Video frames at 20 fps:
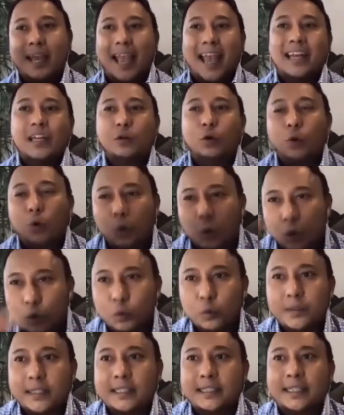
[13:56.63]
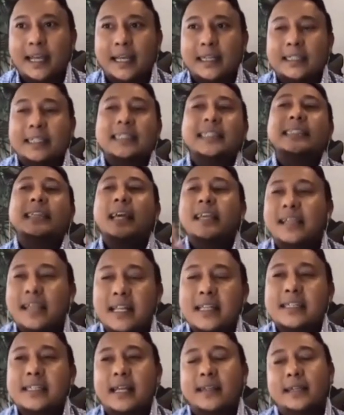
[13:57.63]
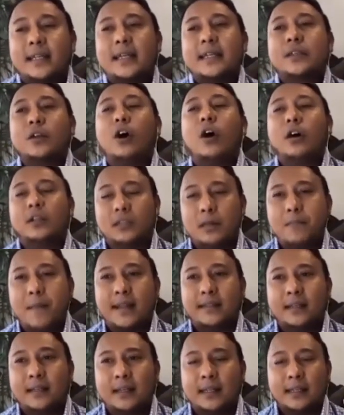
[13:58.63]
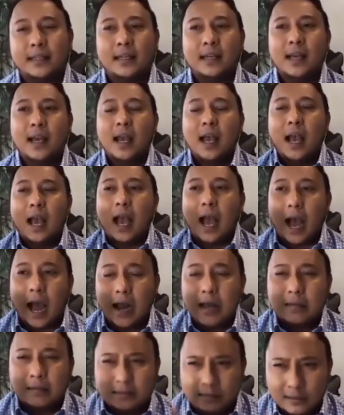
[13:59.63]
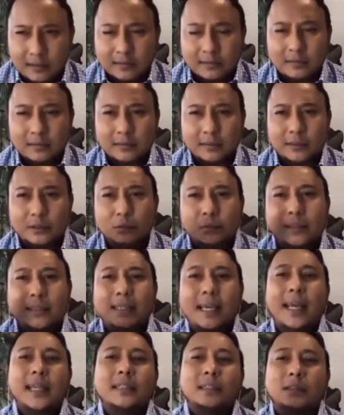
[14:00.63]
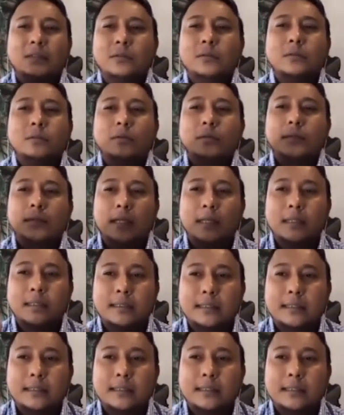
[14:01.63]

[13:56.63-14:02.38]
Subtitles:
And you'll auto-detect the second settings automatically until you get to the